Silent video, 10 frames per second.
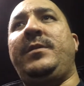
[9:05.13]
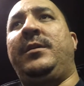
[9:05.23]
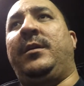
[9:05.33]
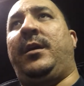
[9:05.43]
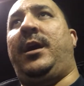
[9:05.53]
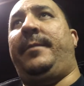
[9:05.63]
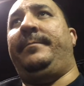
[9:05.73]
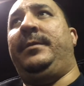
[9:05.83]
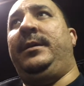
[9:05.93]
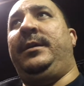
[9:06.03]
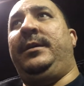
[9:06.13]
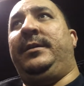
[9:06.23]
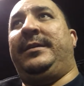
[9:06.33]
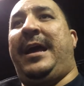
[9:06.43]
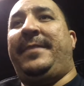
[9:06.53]

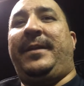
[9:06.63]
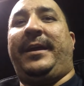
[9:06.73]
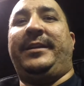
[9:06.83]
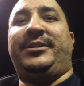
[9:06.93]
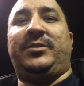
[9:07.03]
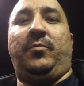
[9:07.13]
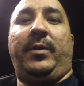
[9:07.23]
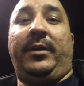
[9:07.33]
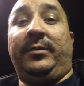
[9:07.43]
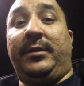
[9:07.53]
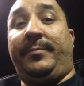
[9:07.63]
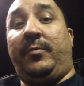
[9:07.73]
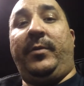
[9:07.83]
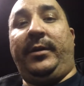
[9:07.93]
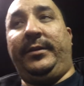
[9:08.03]
Not that I could just weld up a
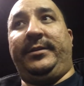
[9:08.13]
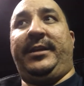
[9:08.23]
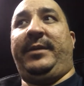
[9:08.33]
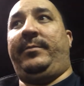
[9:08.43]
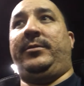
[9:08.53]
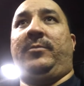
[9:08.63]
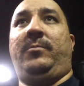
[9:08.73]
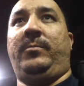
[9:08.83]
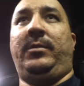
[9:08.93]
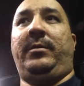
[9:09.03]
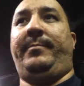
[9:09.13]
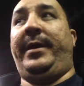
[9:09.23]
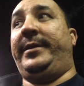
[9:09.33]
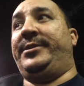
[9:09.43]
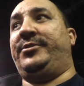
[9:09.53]
welding table or a
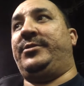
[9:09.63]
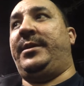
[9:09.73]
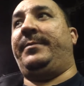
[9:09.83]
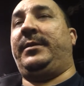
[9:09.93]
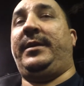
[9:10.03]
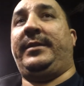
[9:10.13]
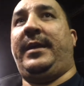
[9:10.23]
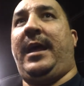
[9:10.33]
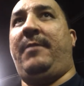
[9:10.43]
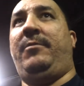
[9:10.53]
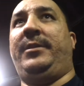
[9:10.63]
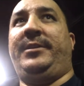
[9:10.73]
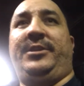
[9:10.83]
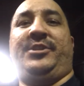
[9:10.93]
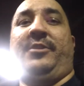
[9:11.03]
bench or something like that. I wanted
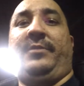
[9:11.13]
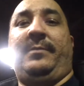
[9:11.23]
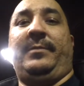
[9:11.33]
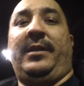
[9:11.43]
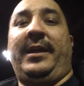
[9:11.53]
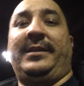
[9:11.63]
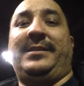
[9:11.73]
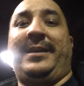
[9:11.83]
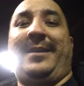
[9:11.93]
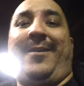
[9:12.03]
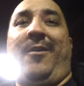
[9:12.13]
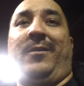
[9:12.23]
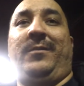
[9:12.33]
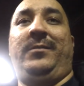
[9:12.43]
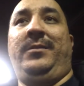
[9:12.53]
to show them that I could take a
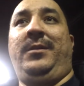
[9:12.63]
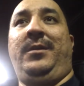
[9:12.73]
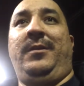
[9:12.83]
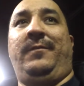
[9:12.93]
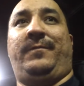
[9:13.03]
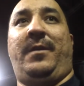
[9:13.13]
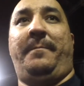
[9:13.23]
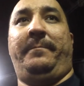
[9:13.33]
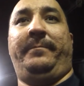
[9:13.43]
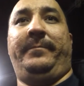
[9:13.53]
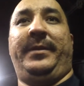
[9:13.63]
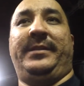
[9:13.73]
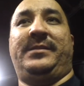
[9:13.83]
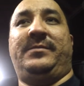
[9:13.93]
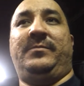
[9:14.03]
car from
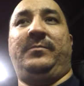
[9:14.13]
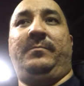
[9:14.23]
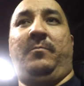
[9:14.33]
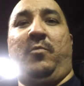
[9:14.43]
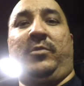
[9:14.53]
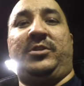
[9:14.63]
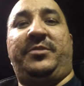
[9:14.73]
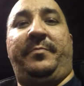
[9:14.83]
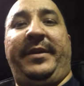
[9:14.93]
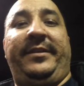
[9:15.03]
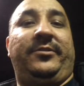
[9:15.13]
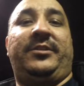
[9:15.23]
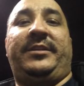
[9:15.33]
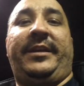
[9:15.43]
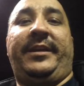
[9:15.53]
its worst beater
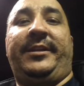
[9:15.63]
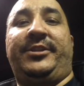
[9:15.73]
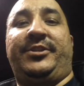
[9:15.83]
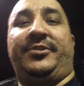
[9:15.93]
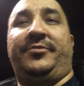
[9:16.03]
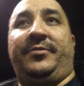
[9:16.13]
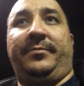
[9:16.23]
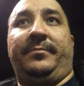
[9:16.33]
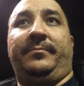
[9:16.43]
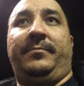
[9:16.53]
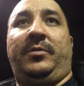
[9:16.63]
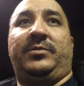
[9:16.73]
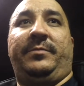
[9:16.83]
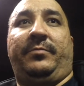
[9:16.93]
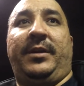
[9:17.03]
stage to the
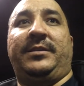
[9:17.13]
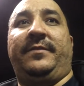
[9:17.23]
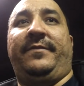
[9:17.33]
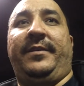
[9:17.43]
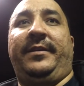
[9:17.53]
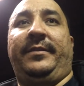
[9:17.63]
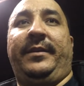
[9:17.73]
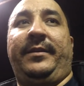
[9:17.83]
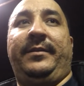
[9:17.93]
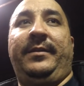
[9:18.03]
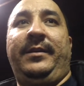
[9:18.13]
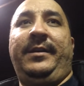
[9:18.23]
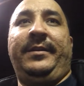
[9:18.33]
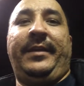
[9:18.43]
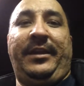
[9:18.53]
most impressive thing
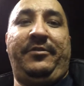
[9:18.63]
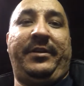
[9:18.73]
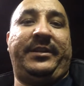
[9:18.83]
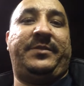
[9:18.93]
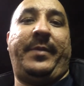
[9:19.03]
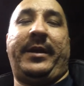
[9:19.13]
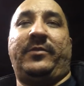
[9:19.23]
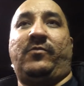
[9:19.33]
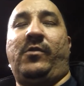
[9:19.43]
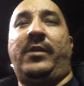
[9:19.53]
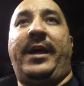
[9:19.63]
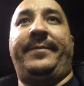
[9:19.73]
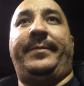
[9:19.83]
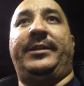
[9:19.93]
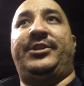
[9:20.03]
that you could expect to roll out
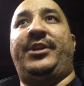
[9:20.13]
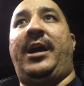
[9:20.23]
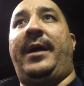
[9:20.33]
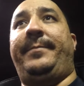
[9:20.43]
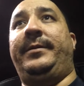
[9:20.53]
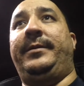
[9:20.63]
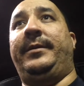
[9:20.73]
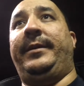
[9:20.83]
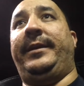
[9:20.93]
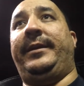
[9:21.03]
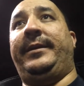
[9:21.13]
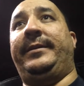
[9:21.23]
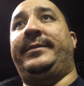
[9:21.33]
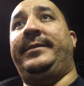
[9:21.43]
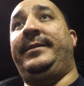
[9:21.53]
of my shop.
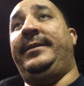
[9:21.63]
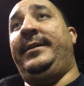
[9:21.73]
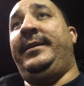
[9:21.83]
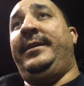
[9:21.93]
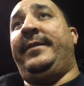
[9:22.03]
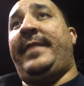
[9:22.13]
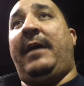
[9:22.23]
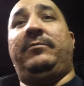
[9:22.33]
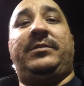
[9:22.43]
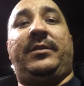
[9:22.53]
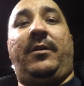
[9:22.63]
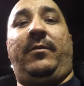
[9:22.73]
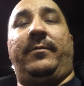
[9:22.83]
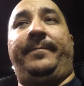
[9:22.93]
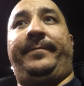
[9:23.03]
And that was the
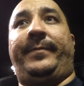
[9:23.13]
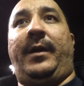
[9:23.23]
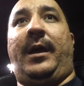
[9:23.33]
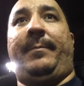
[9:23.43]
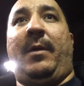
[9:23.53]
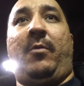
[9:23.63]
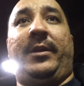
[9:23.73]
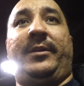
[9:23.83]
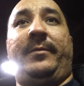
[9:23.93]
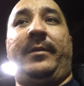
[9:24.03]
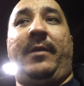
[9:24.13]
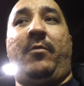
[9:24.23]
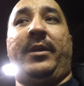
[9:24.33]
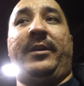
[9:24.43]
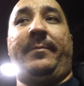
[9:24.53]
goal. I wanted
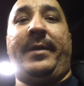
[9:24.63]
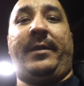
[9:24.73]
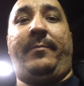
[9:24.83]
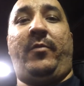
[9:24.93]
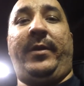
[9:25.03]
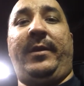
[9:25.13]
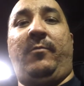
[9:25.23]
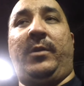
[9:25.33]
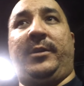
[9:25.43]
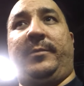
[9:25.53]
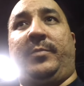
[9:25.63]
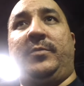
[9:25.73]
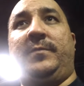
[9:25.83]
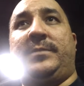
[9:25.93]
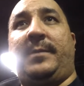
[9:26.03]
to make a point, wanted to
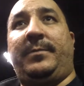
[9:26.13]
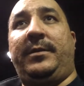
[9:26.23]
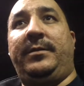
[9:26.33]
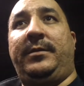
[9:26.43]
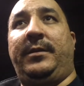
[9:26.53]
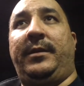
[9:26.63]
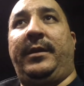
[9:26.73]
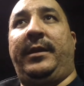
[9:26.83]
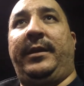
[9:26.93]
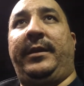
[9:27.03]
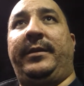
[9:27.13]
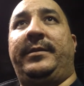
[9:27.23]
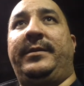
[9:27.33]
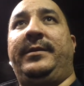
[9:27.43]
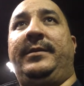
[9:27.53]
prove something, and
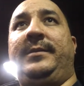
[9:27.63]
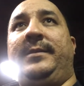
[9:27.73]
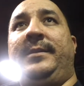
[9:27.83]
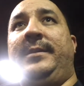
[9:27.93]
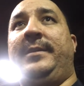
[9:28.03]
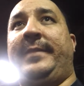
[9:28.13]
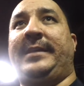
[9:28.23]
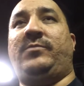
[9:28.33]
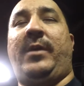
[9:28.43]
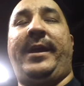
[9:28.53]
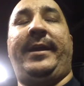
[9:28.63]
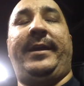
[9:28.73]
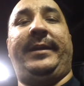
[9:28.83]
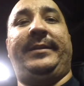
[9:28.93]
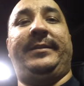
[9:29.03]
that's why
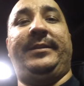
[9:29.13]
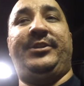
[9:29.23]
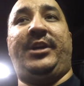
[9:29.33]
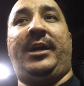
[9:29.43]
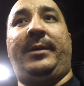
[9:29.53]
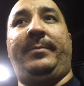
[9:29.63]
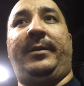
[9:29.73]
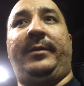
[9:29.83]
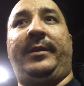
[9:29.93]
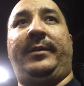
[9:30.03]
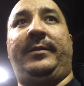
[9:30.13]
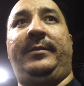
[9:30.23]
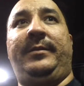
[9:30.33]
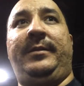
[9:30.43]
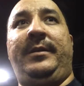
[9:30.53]
I did the job and
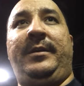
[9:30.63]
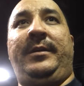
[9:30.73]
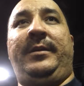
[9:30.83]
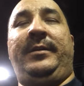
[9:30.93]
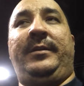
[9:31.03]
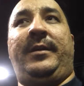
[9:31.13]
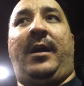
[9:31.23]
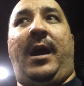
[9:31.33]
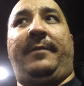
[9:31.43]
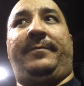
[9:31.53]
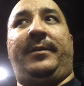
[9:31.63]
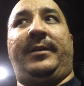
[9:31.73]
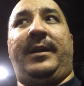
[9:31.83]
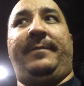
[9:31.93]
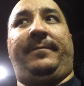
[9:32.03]
offered
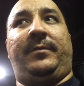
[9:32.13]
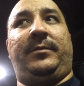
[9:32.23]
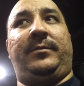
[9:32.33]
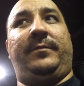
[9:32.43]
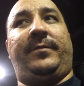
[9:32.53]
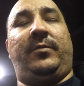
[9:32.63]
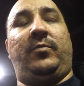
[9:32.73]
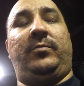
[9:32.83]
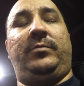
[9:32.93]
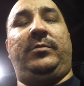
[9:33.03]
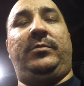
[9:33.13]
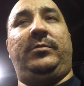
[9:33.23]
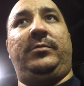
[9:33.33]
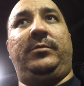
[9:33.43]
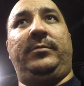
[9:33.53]
it up for
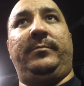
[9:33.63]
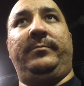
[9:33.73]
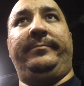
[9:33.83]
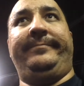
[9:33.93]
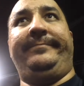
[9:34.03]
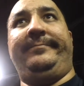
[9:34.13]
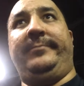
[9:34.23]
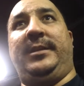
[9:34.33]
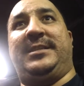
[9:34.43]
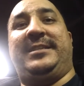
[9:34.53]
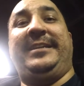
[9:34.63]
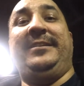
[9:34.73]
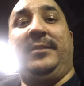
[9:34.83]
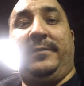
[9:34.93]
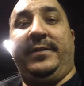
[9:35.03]
a
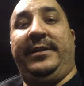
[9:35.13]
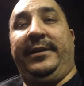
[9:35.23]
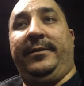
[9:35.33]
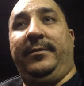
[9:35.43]
steal of a deal.